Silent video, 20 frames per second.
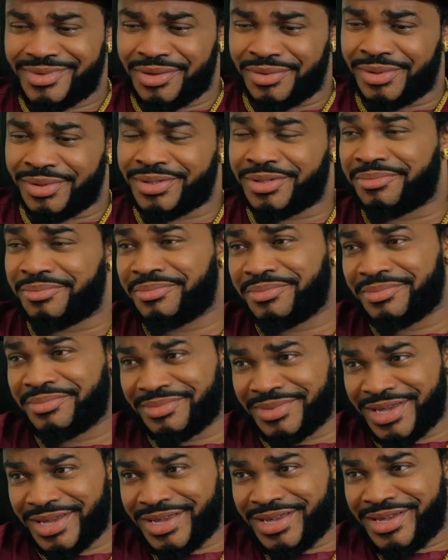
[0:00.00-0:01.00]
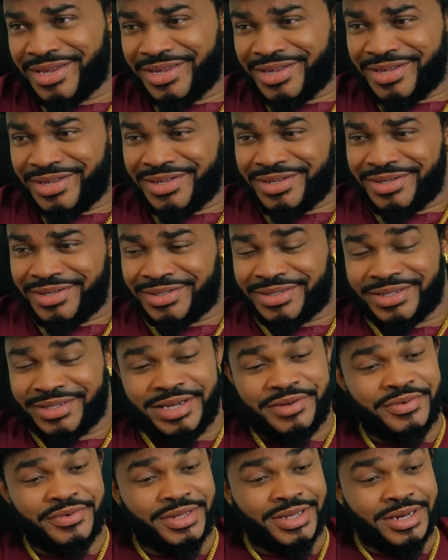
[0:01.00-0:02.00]
You're welcome. You
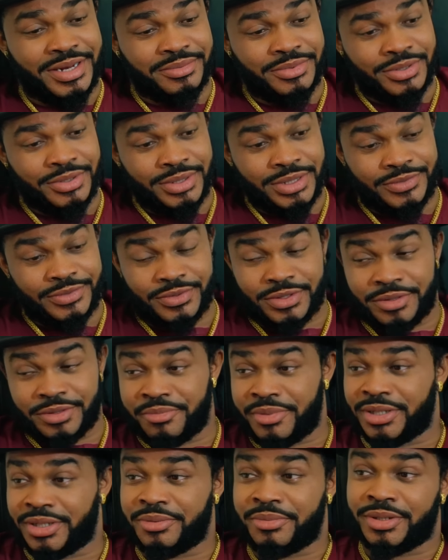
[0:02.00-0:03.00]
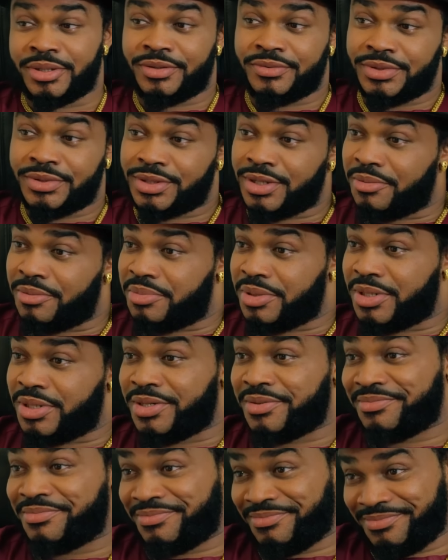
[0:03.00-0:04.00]
see, everything I'm doing is for the betterment of this company.
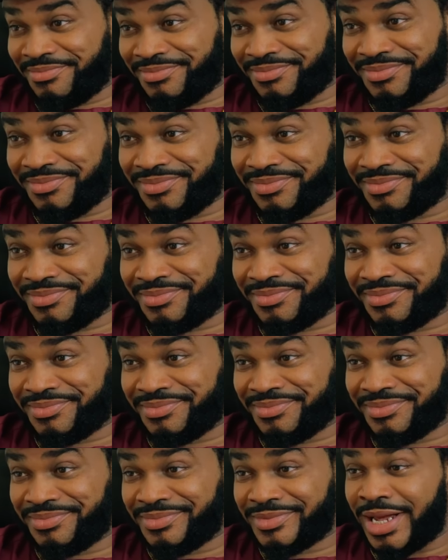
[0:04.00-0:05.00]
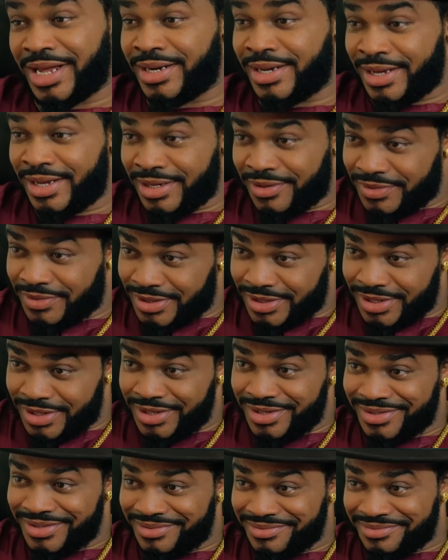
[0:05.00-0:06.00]
At the end of the
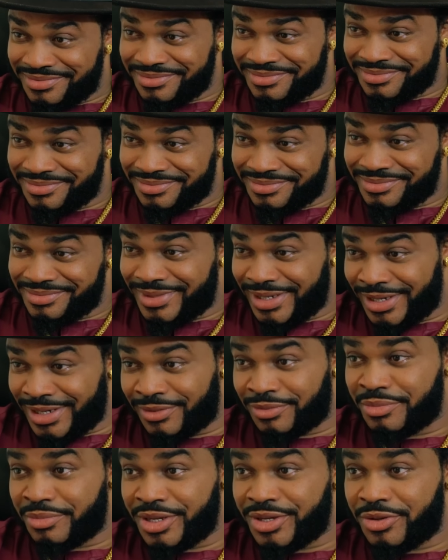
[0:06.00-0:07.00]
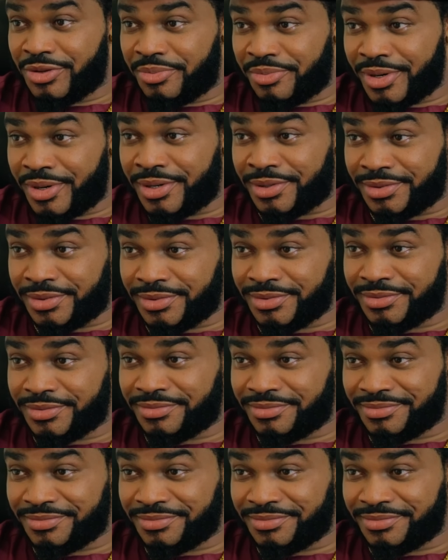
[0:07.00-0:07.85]
day, I will make you proud.